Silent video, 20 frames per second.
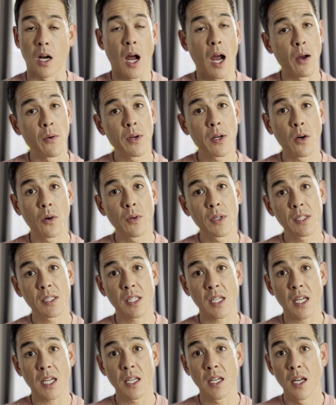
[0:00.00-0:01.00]
I would always
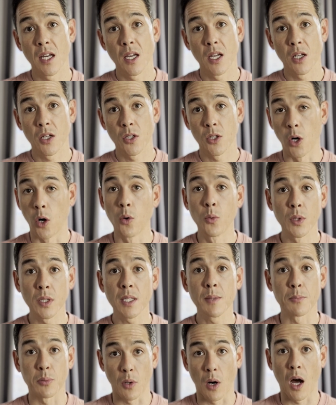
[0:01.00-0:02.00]
say go really
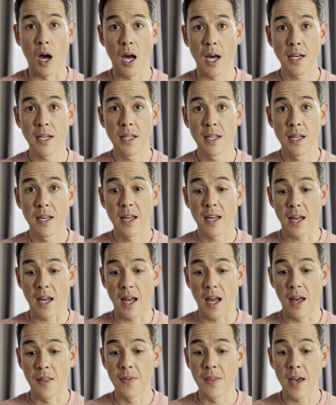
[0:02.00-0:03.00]
broad
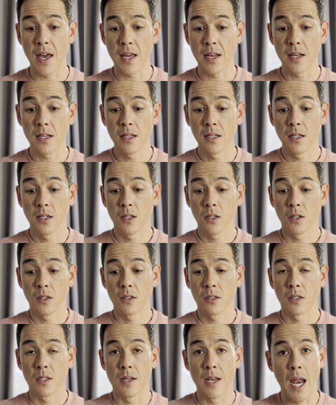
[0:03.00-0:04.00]
and then
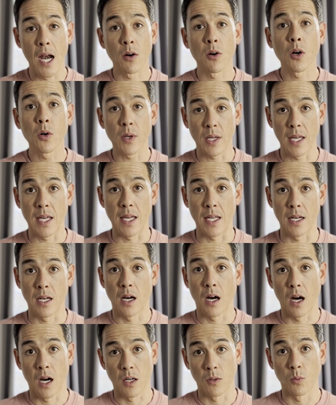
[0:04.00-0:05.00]
narrow in
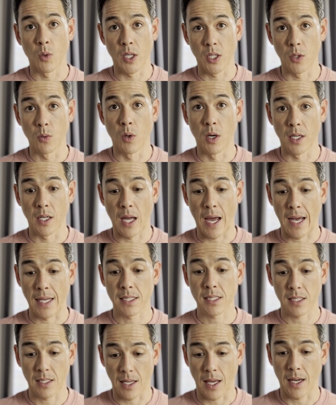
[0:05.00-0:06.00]
on what you want to
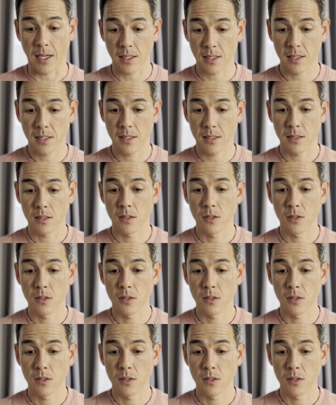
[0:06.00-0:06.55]
ask next.